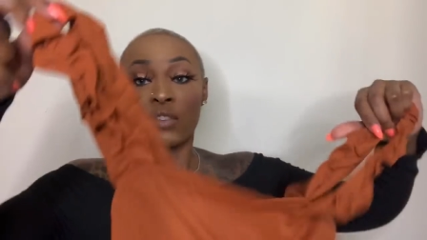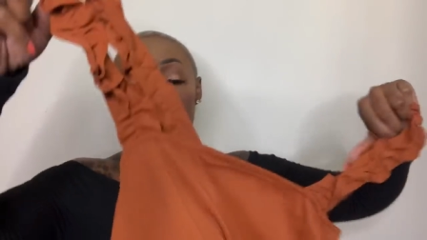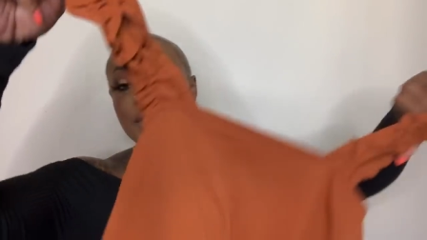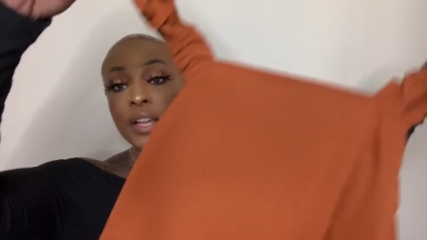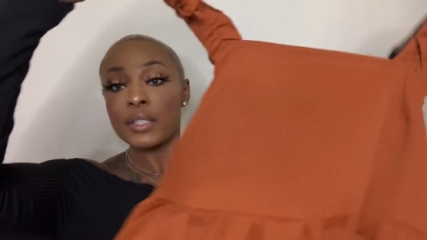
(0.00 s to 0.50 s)

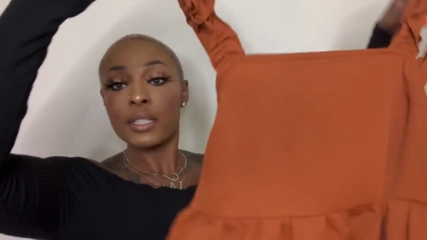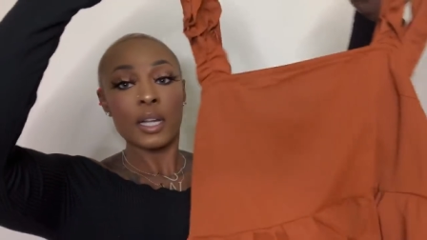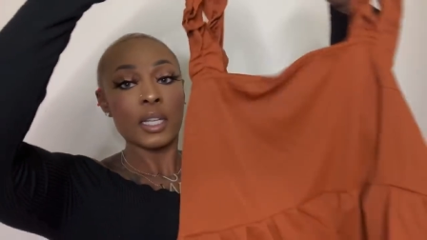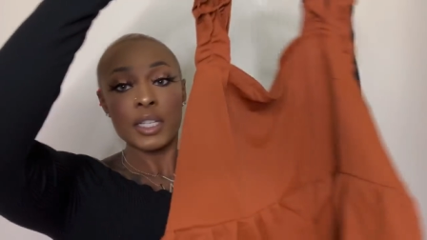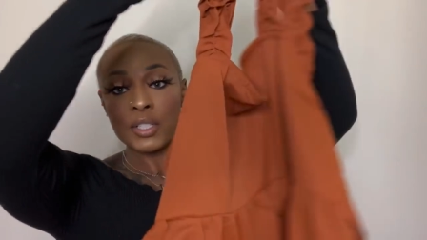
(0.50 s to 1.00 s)
First of all, this
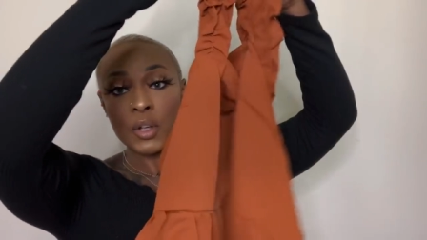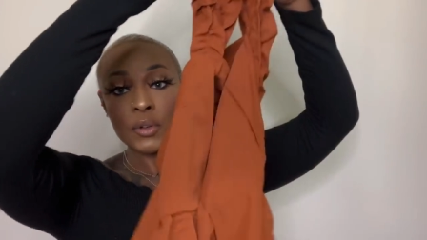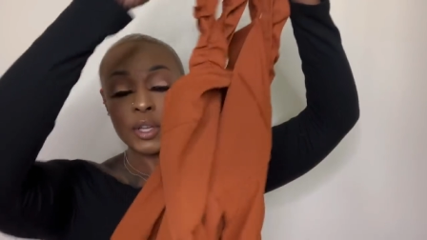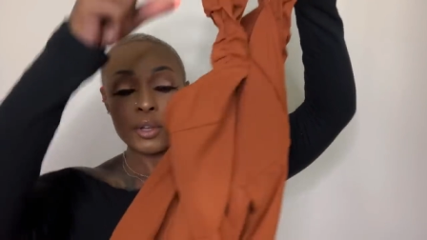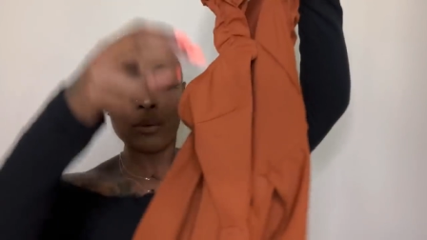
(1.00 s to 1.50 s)
color is so
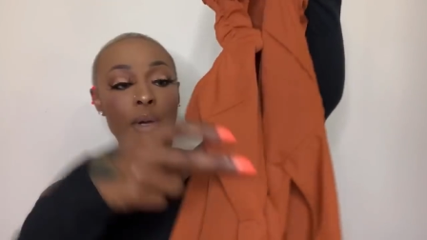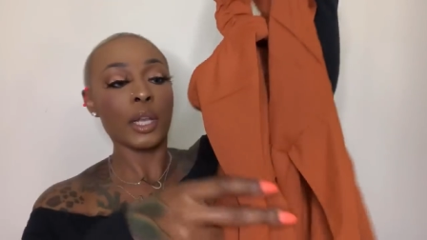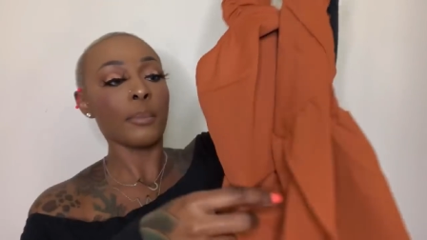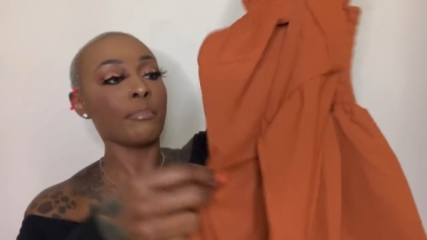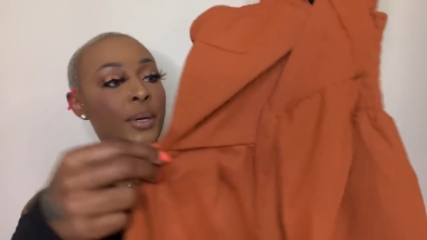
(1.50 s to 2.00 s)
cute, a
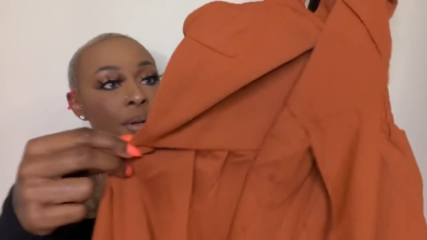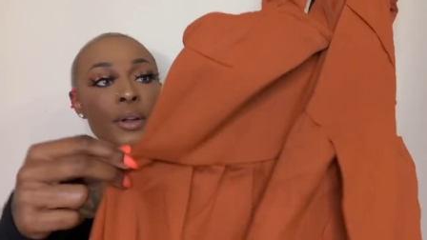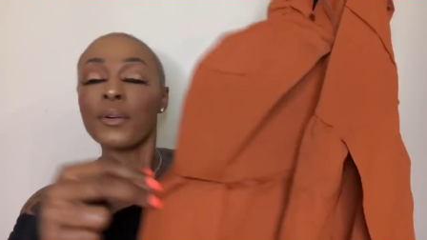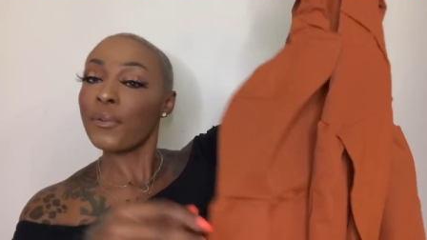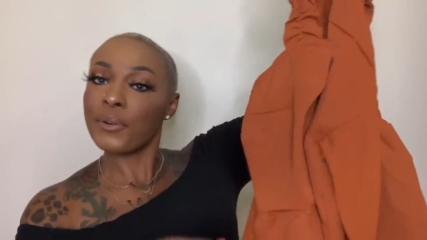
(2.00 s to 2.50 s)
little
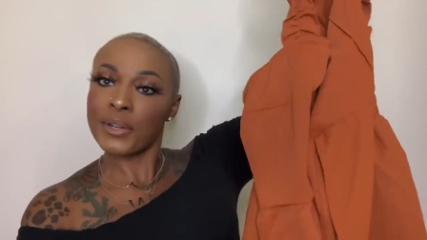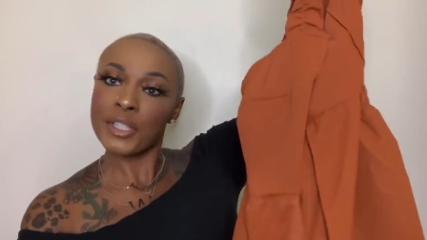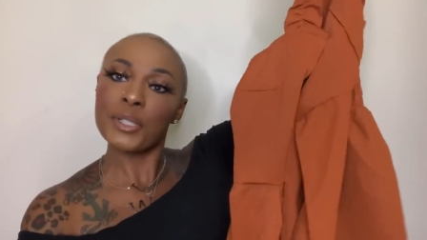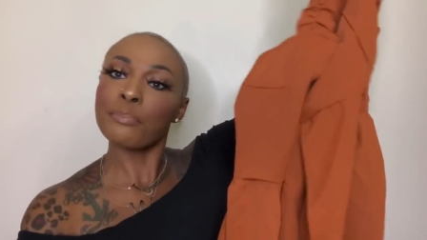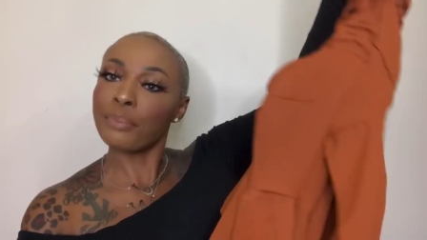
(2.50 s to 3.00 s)
burnt
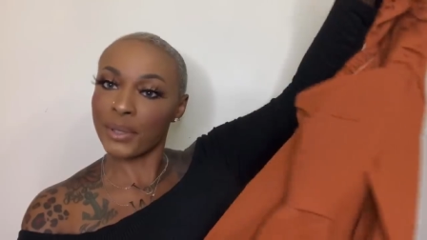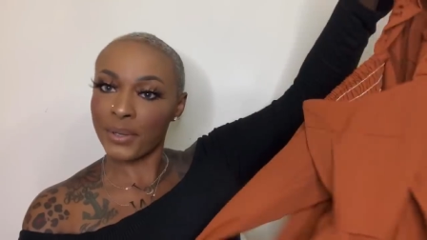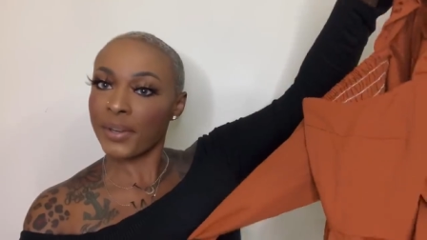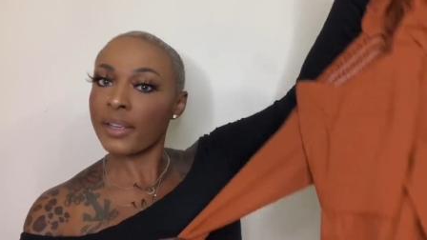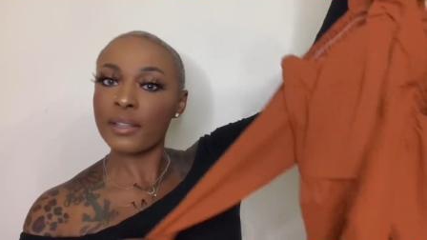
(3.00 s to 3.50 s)
orange,
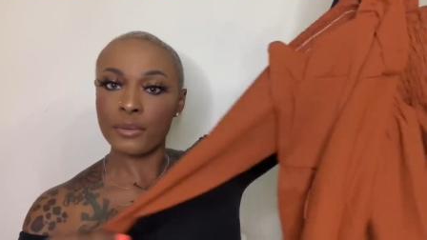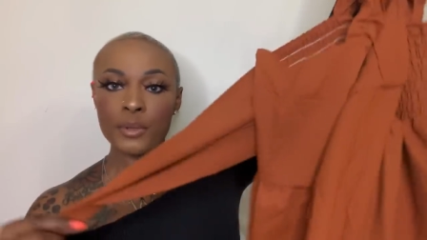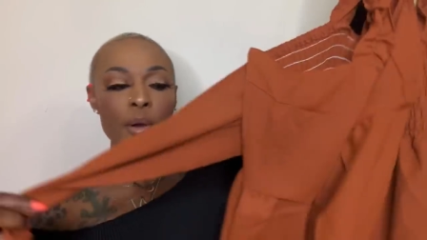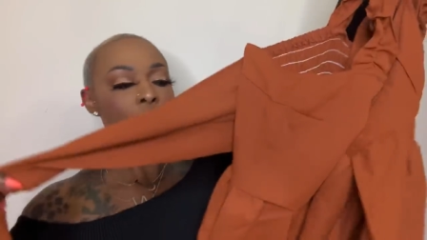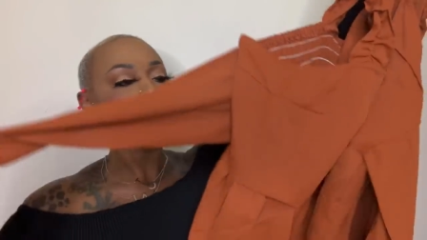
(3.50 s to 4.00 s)
burnt, you know I'm